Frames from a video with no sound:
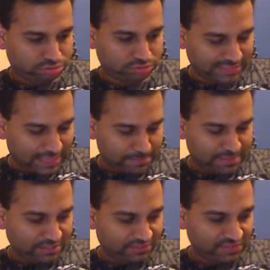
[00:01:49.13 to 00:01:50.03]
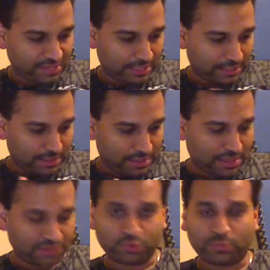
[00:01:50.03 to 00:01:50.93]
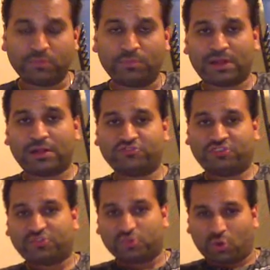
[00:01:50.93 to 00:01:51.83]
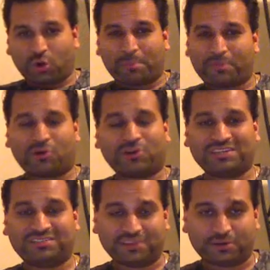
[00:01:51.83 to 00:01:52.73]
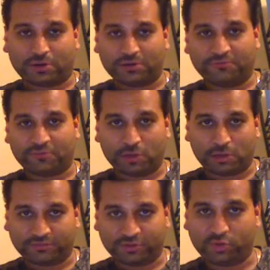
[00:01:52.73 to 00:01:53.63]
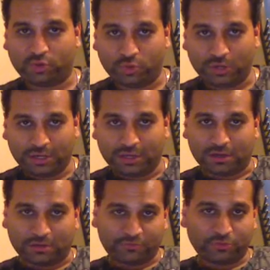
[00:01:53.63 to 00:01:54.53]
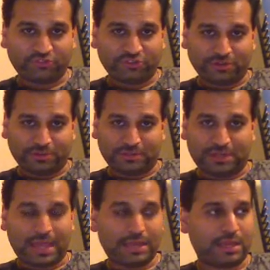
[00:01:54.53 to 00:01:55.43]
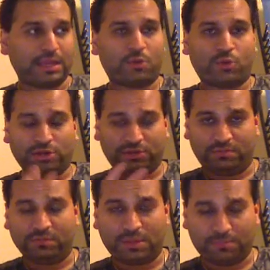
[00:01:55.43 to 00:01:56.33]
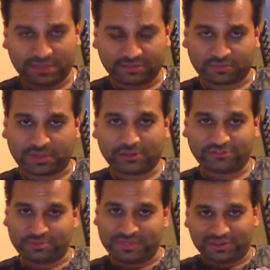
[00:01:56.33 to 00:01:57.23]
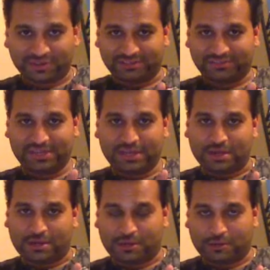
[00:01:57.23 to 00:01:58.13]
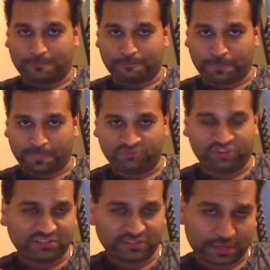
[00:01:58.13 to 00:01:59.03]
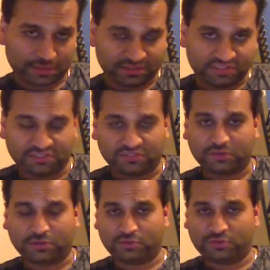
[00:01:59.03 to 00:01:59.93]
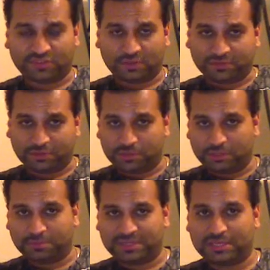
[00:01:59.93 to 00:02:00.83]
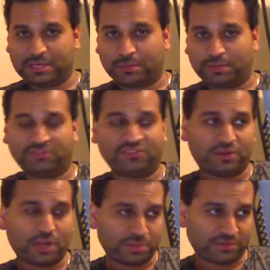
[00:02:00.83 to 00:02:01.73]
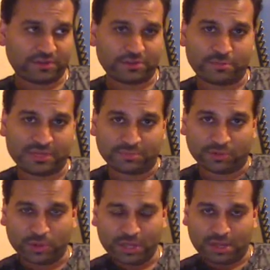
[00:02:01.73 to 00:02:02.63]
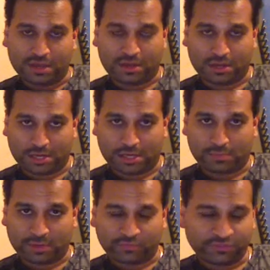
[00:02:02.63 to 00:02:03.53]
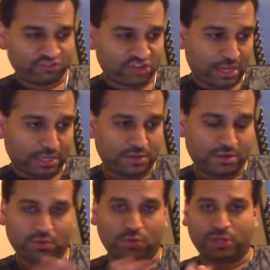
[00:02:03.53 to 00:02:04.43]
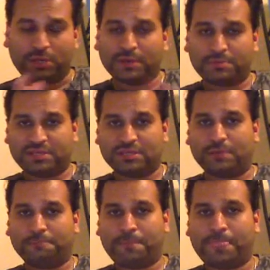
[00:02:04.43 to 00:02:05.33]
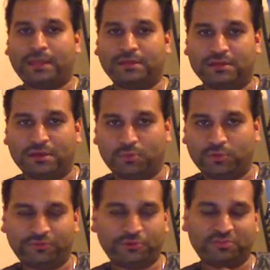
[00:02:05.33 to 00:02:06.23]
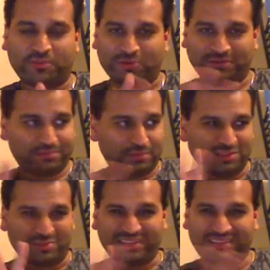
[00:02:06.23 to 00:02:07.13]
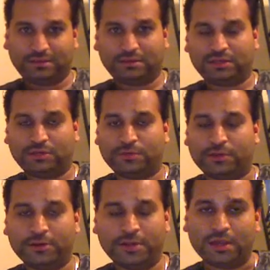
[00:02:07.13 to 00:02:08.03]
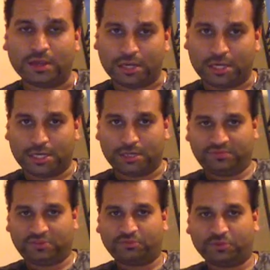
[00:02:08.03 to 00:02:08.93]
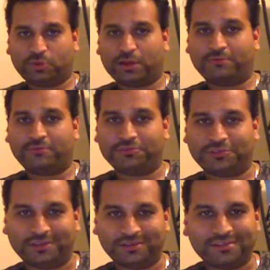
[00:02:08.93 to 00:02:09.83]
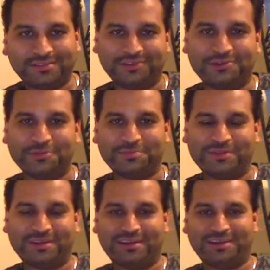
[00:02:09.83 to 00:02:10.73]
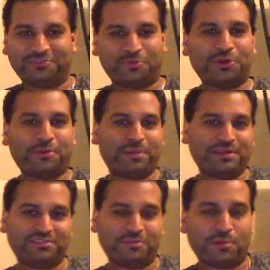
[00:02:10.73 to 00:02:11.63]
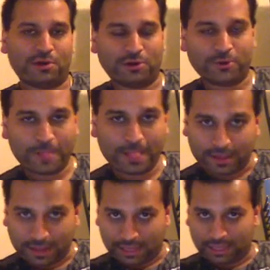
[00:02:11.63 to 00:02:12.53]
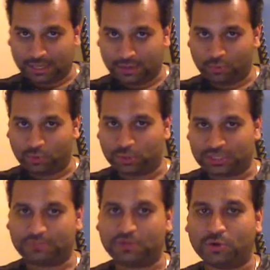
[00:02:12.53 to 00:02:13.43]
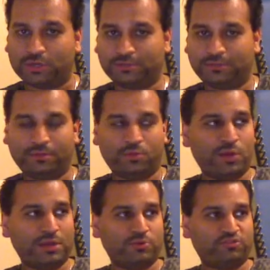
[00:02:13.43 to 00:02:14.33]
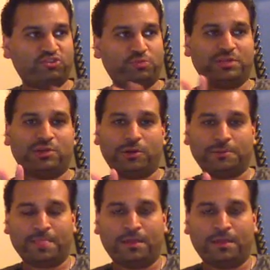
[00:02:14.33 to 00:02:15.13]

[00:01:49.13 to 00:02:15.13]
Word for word: with that being said, I do apologize to all parties that are involved who, unfortunately, and, and I want to make this apology because um, Jason had the decency to do the same thing to me in P M, as did a couple of other people, uh, and hopefully Chad will get my P M, and uh, we've already spoken a little bit here and there, uh, so hopefully we'll have everything cleared up, uh, squared up by tomorrow, and we'll keep going the way we should be going.